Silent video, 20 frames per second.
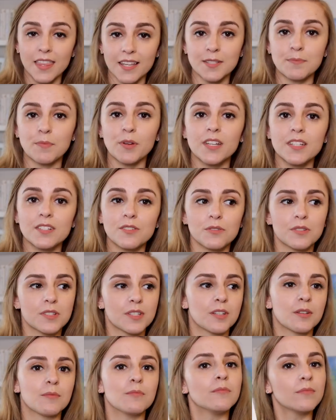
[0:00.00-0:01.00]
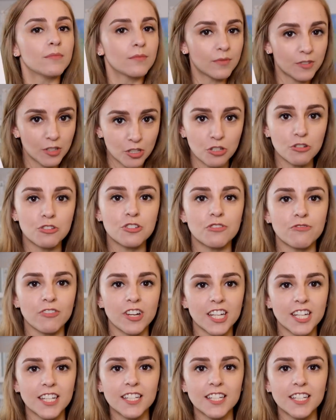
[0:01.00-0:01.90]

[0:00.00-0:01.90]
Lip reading: This book is awesome. You should read